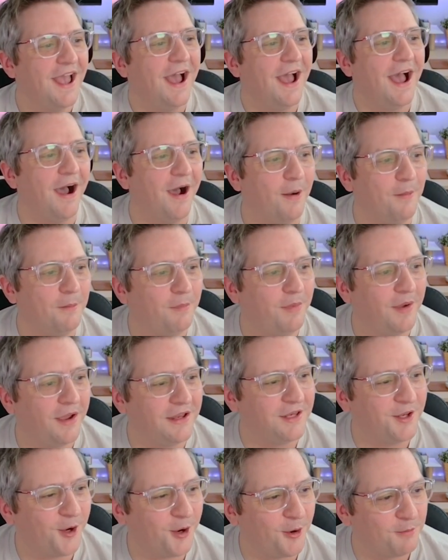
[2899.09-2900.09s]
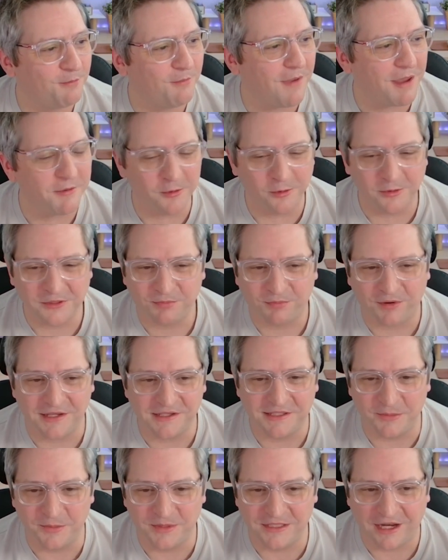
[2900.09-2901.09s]
But maybe we'll spread
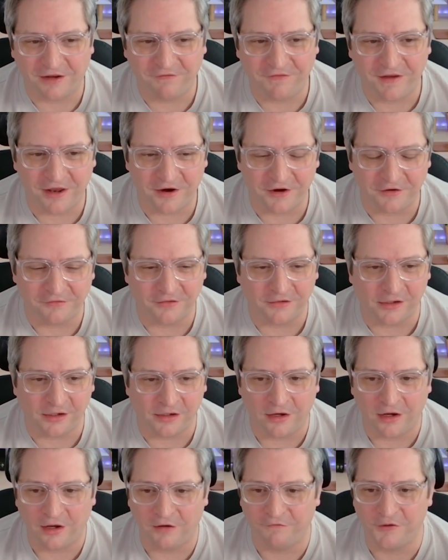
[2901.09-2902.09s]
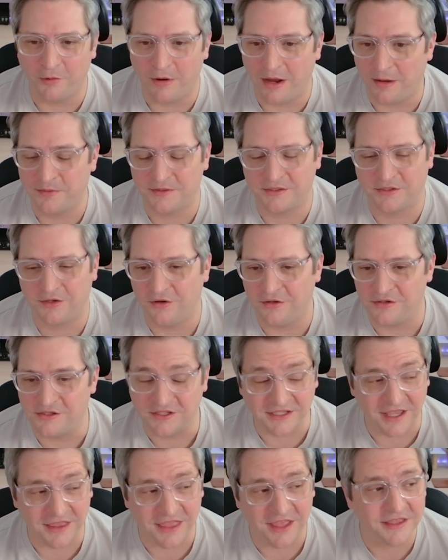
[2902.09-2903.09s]
some stuff out over a few episodes,
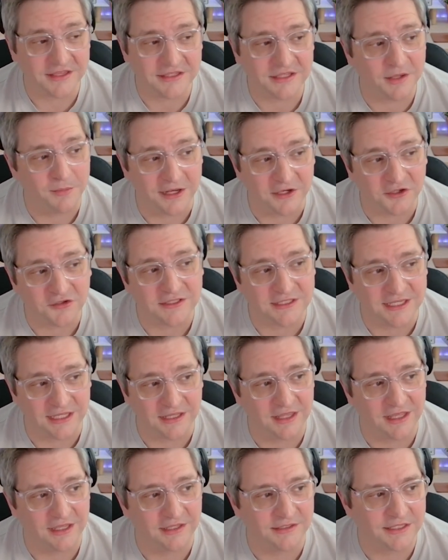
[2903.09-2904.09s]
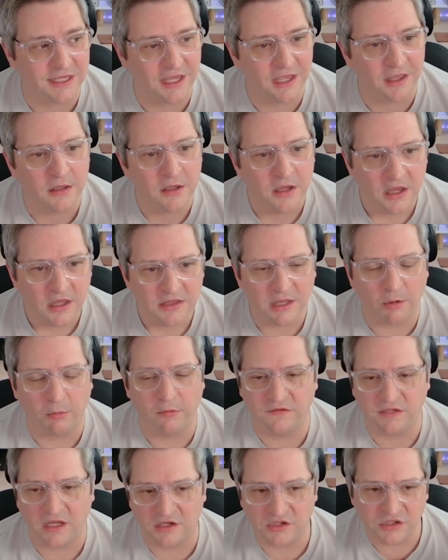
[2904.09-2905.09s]
because I think there's some interesting things here that
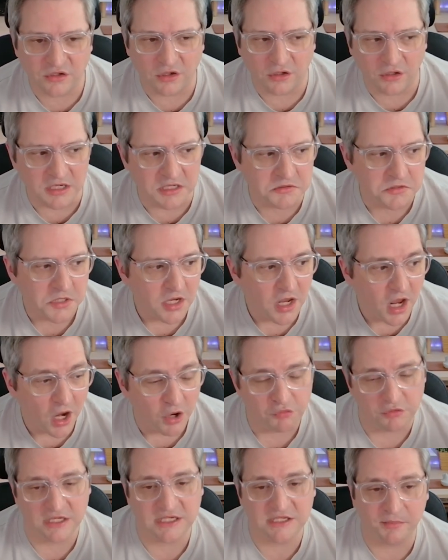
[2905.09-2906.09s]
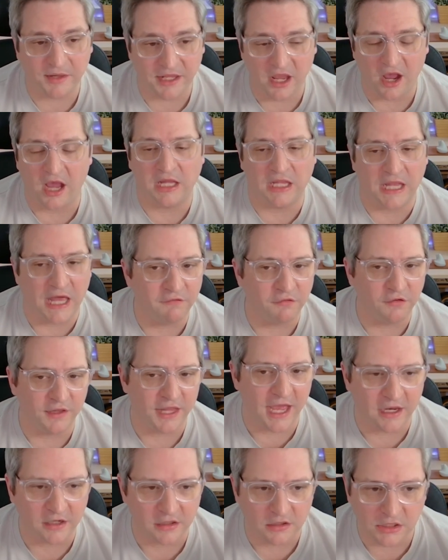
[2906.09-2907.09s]
we've touched on at a reasonably high level
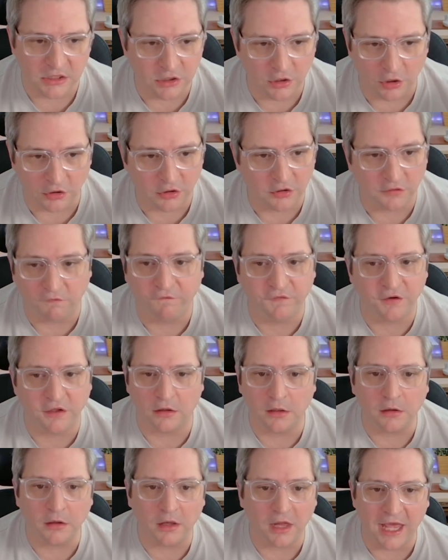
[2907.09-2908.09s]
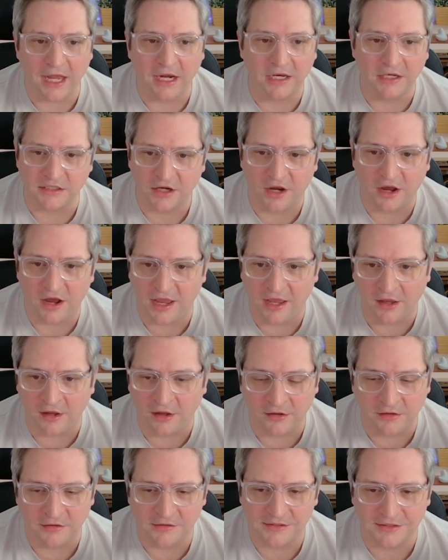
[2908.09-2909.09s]
that could fill an
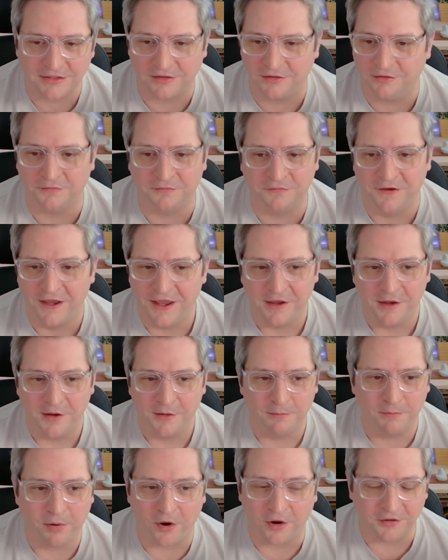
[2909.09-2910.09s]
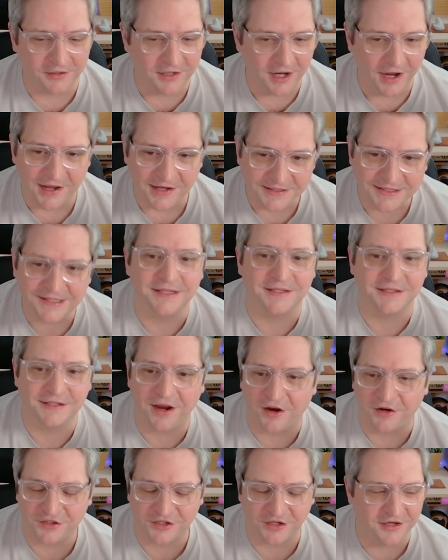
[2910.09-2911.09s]
entire sort of podcast
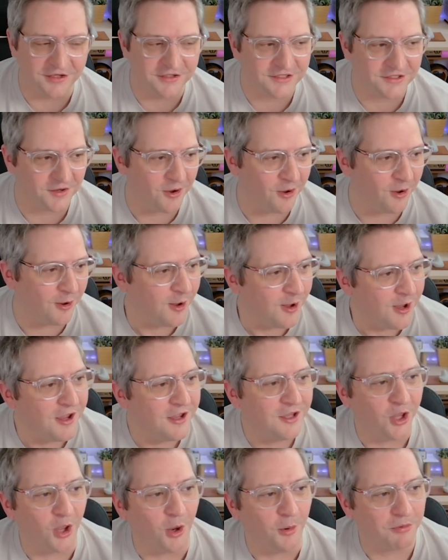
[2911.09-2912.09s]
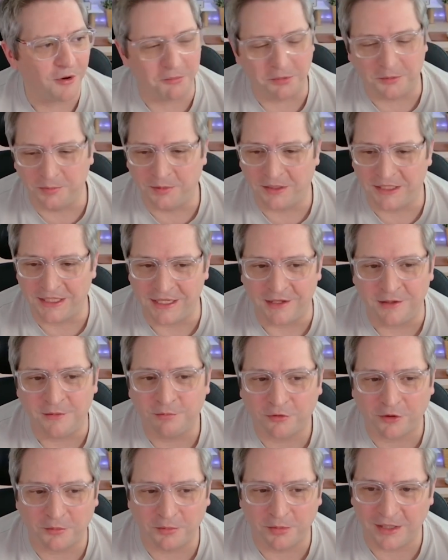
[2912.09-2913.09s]
discussion. So probably
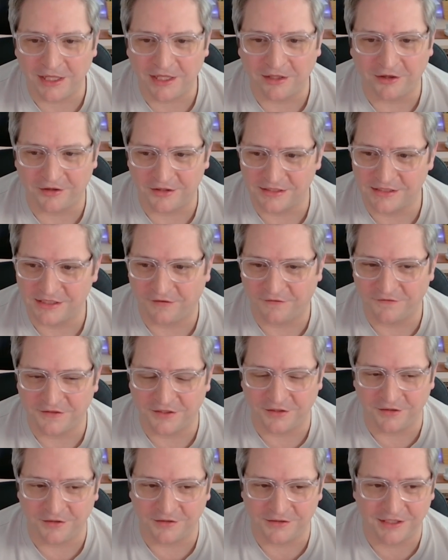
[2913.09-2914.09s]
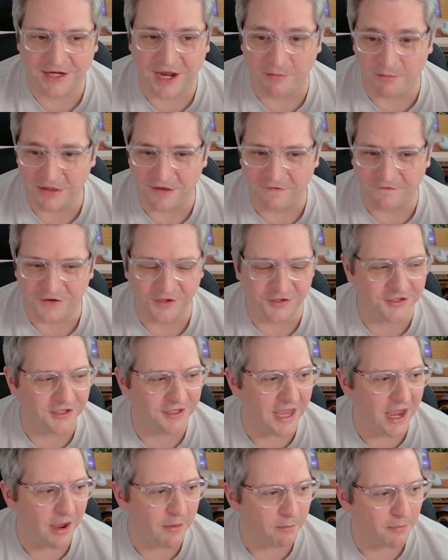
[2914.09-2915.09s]
a lot of stuff to come in the future
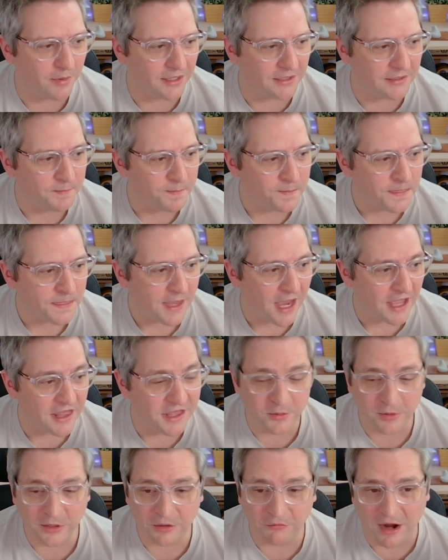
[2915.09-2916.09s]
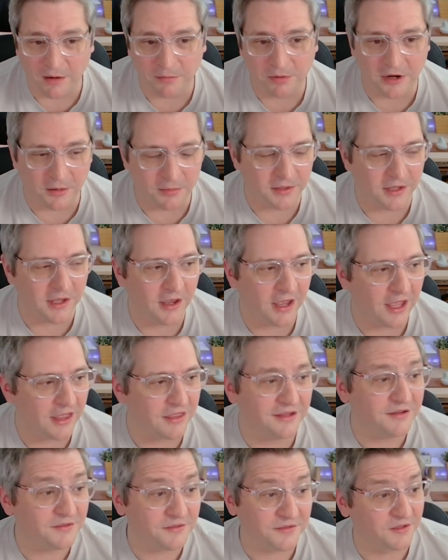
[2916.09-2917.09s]
there. But I think we can wrap it up here. I
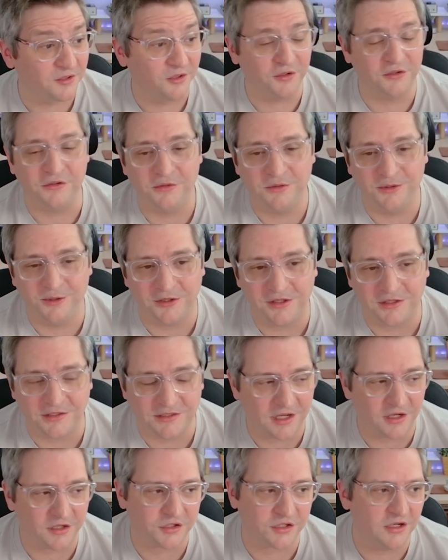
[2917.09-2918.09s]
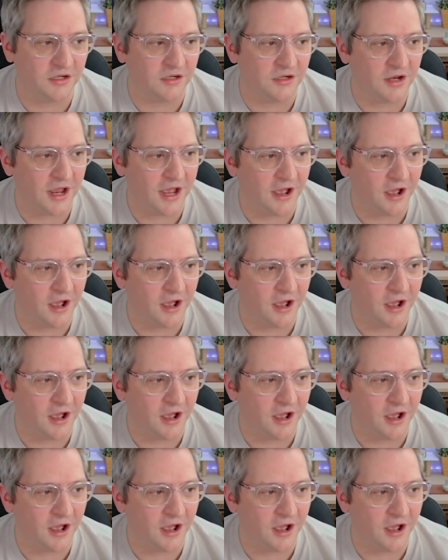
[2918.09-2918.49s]
think it was a good discussion.